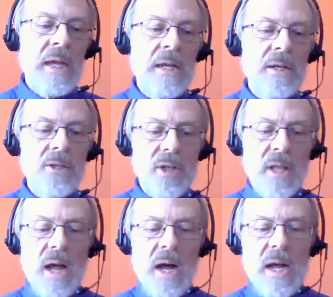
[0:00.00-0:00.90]
In
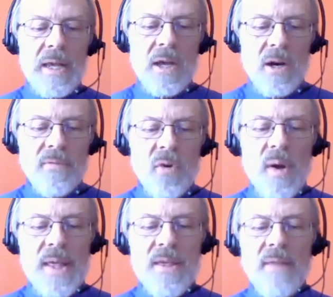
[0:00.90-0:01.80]
July of
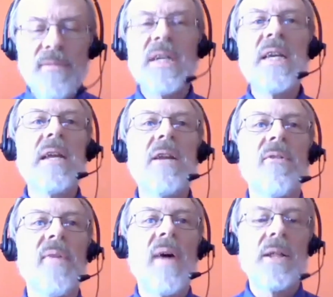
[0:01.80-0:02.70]
2017, her
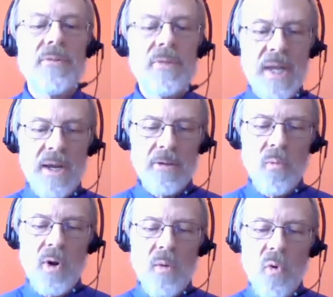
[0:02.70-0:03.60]
father's killer,
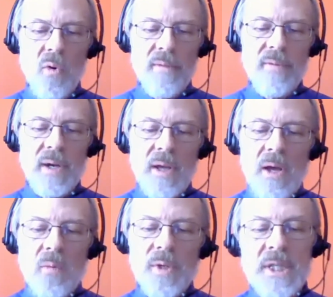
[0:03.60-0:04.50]
Will Morva,
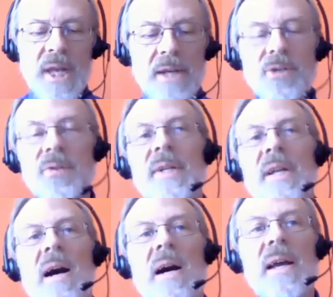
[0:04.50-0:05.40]
was scheduled to
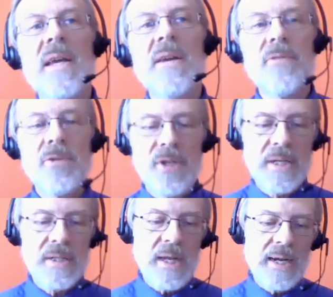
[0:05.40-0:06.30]
die in
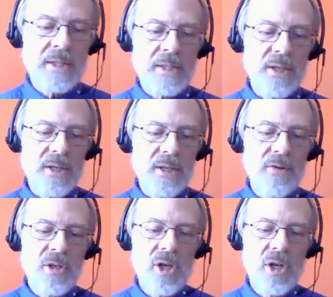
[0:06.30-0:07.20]
Virginia's
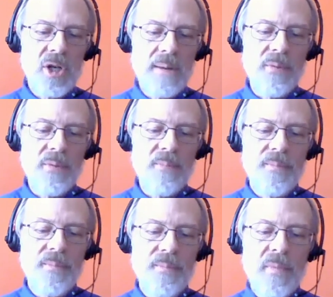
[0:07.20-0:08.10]
execution chamber.
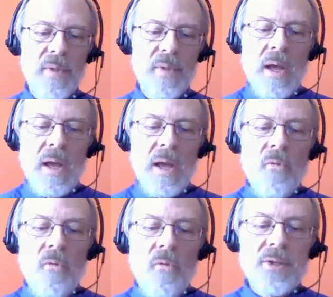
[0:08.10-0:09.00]

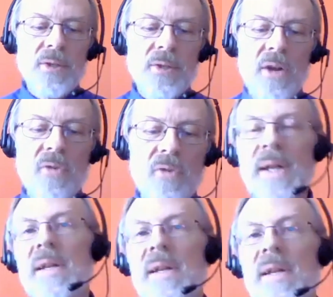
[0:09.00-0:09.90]
Rachel had
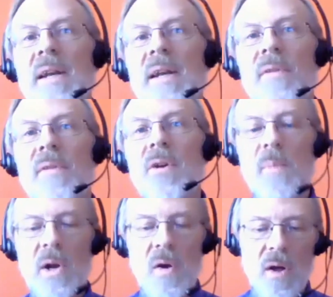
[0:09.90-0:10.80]
written to then
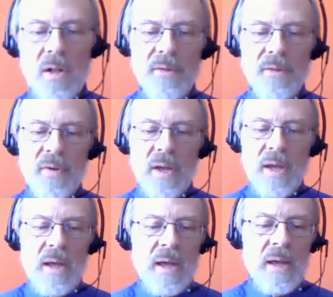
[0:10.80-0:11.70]
Governor McAuliffe,